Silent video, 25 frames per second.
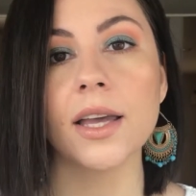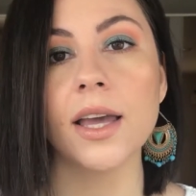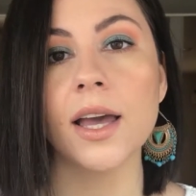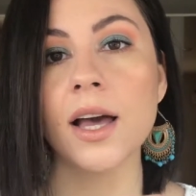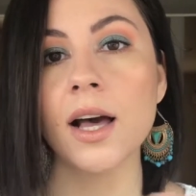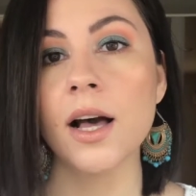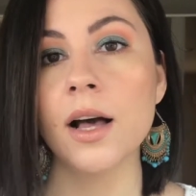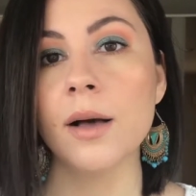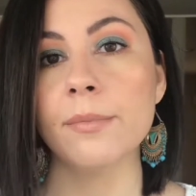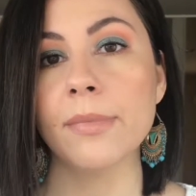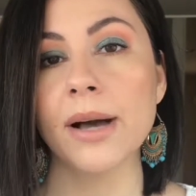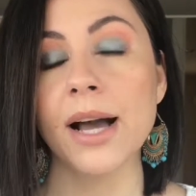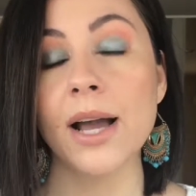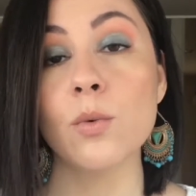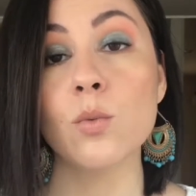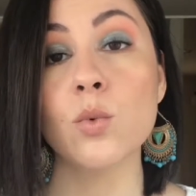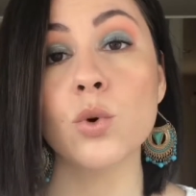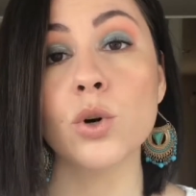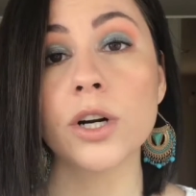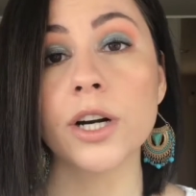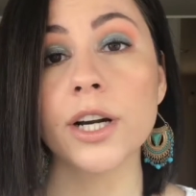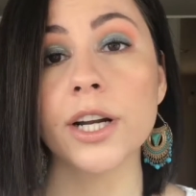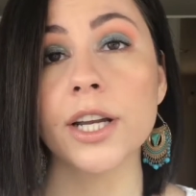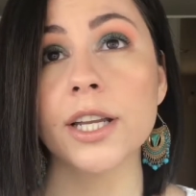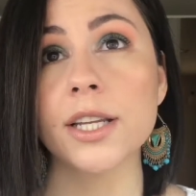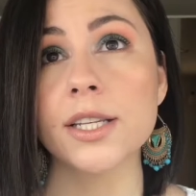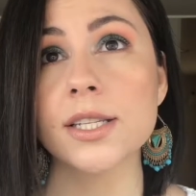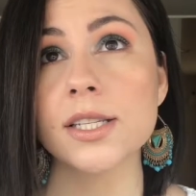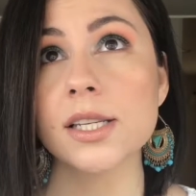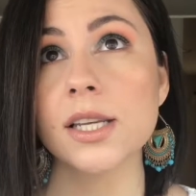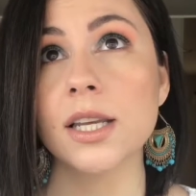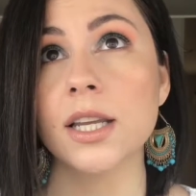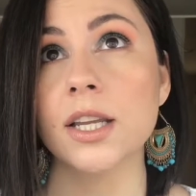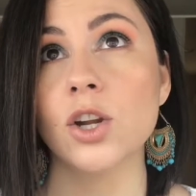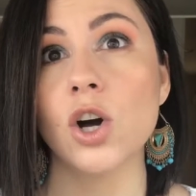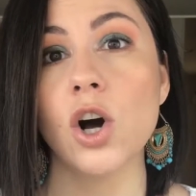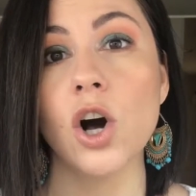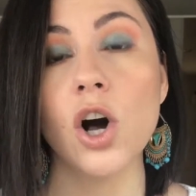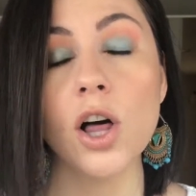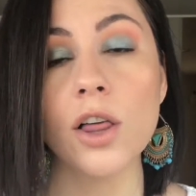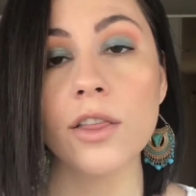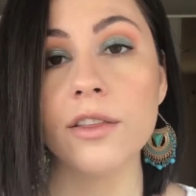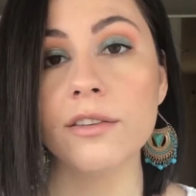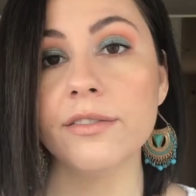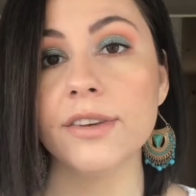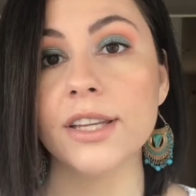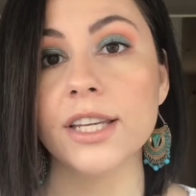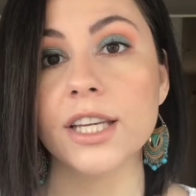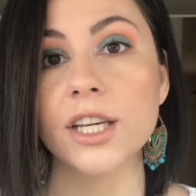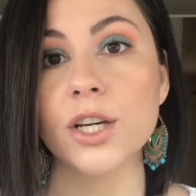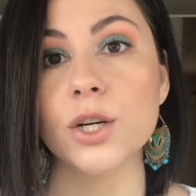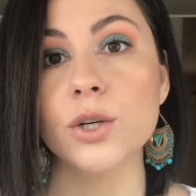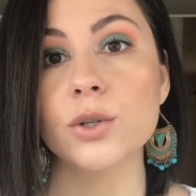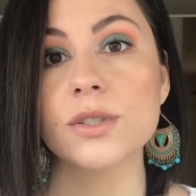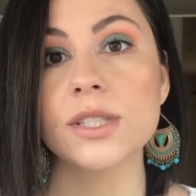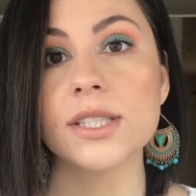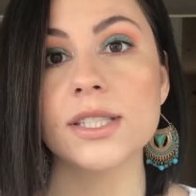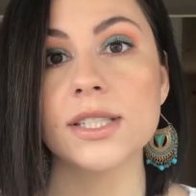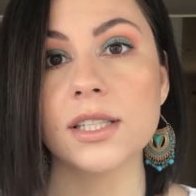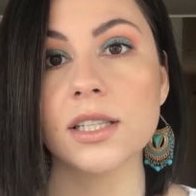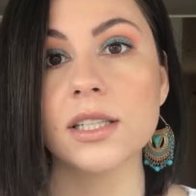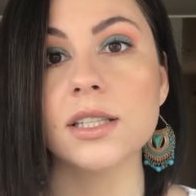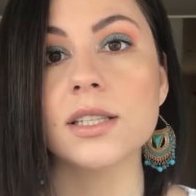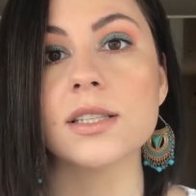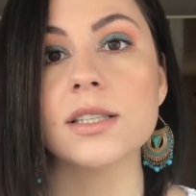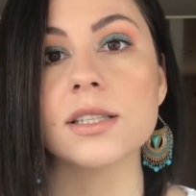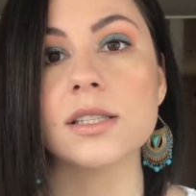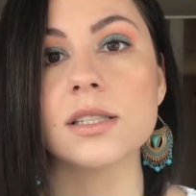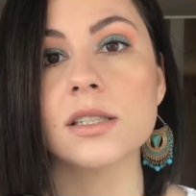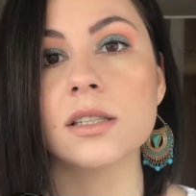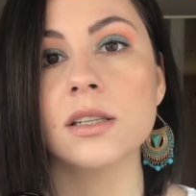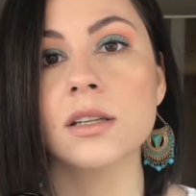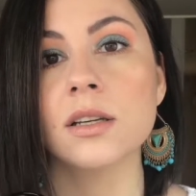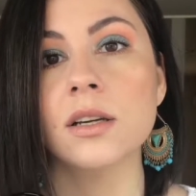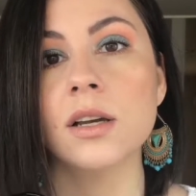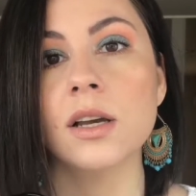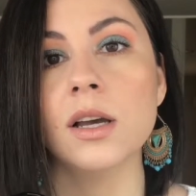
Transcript: I wore it in all the videos since